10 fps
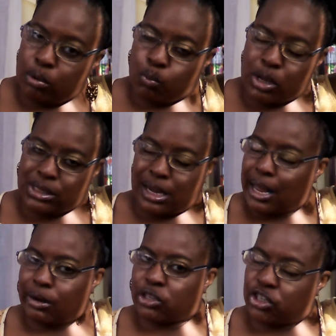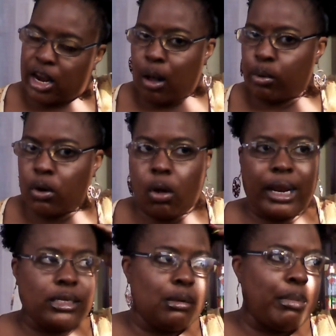Once I got out the shower and
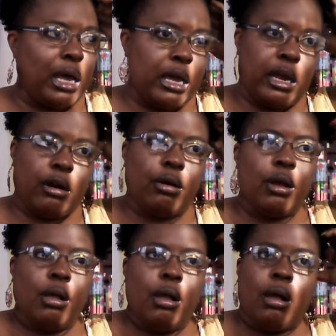all, I did my hair.